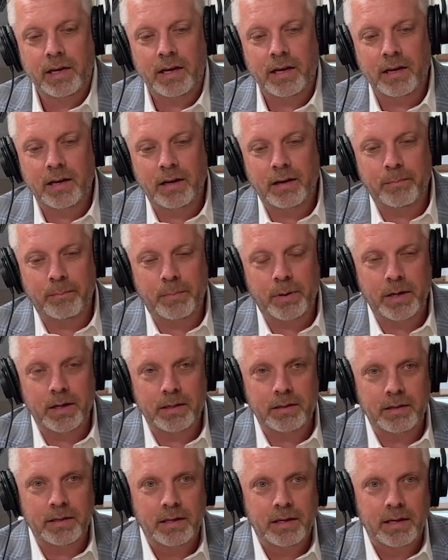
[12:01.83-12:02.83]

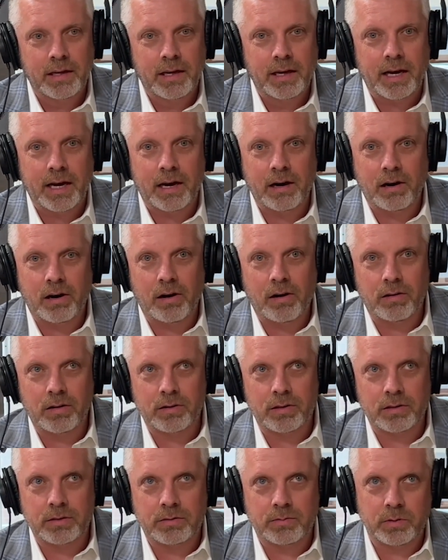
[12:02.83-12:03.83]
But our
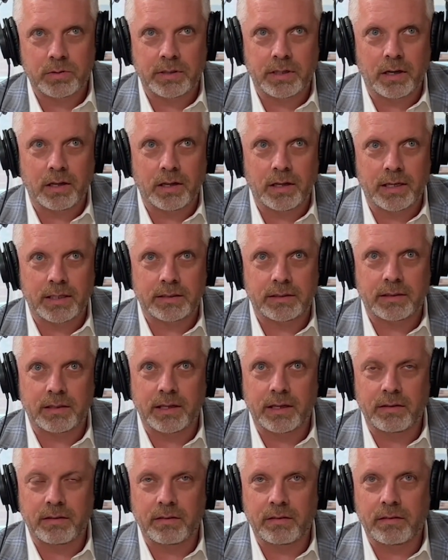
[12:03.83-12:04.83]
haulers will tell us
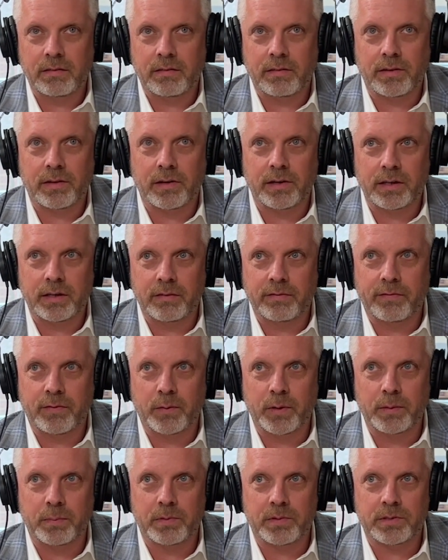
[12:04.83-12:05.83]
that 30 to
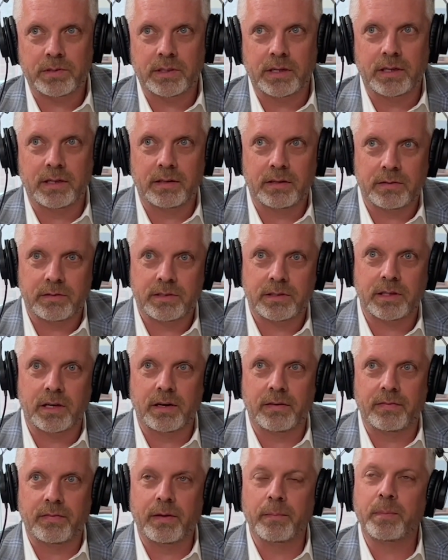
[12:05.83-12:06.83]
40% of the
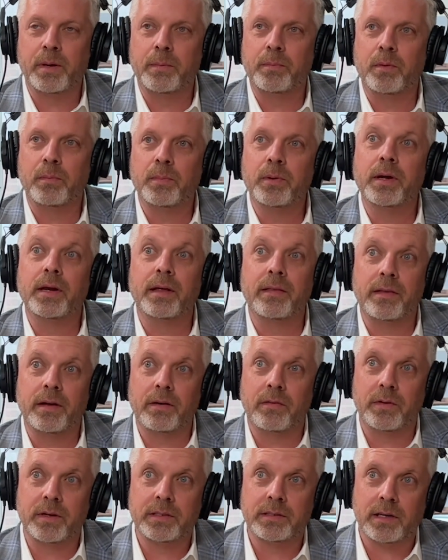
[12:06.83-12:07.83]
stuff that people put in
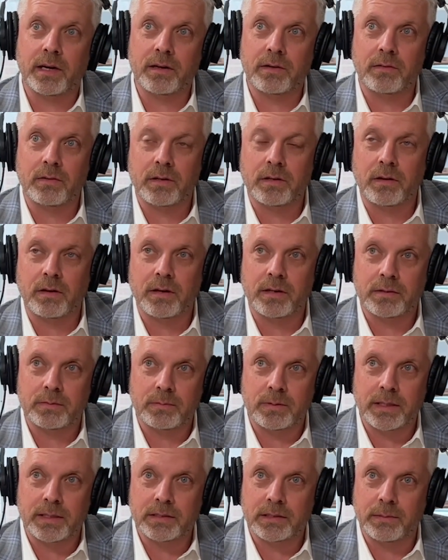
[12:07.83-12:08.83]
their recycle carts
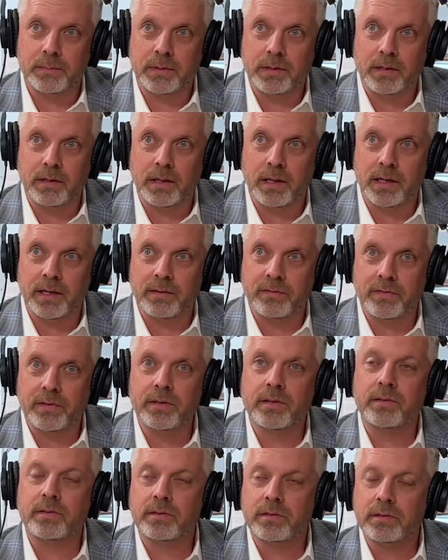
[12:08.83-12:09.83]
winds up in the landfill.